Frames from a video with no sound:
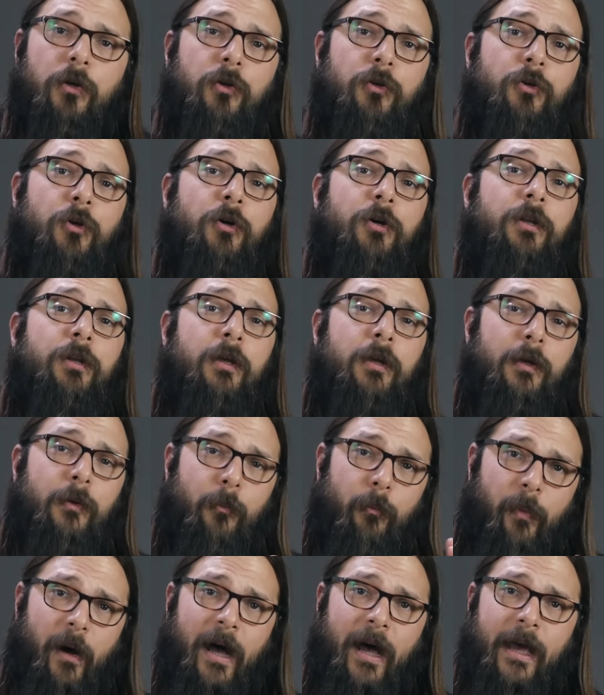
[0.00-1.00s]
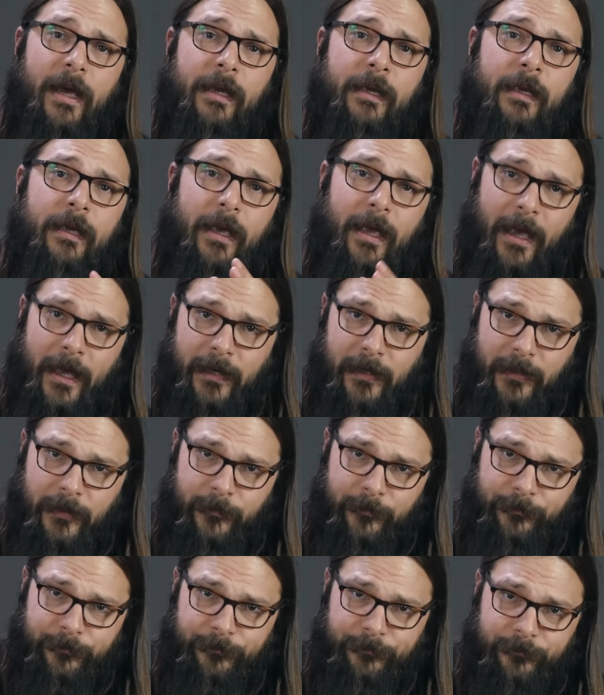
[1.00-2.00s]
Goodbye, Eddie.
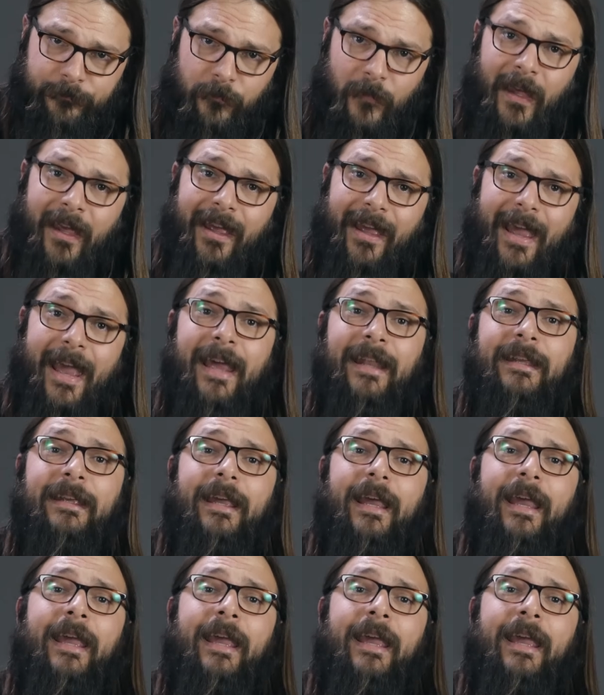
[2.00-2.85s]
Eddie